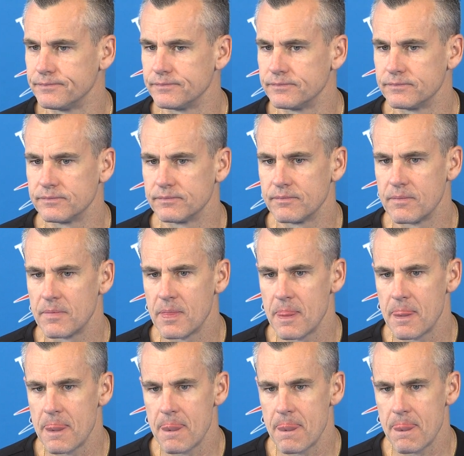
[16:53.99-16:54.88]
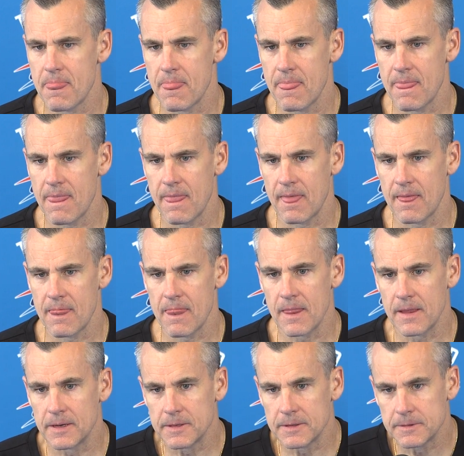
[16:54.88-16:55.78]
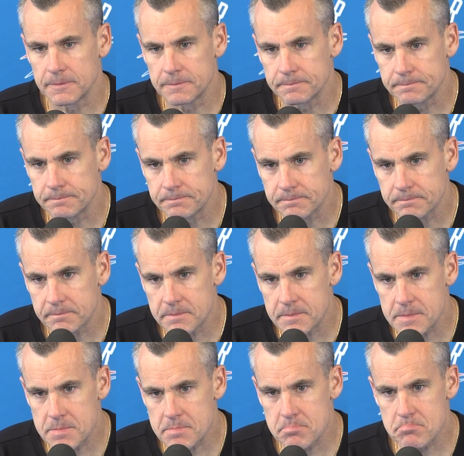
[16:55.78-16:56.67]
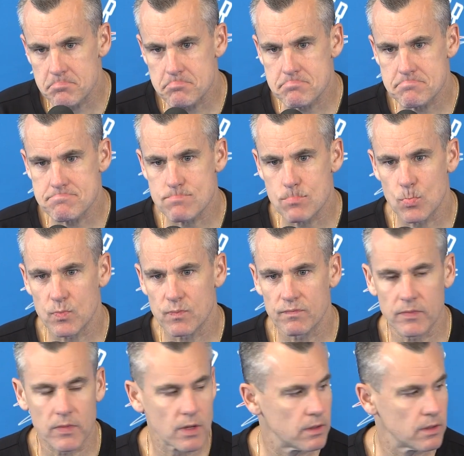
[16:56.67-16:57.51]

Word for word: Uh, during, during the season, we talked about um,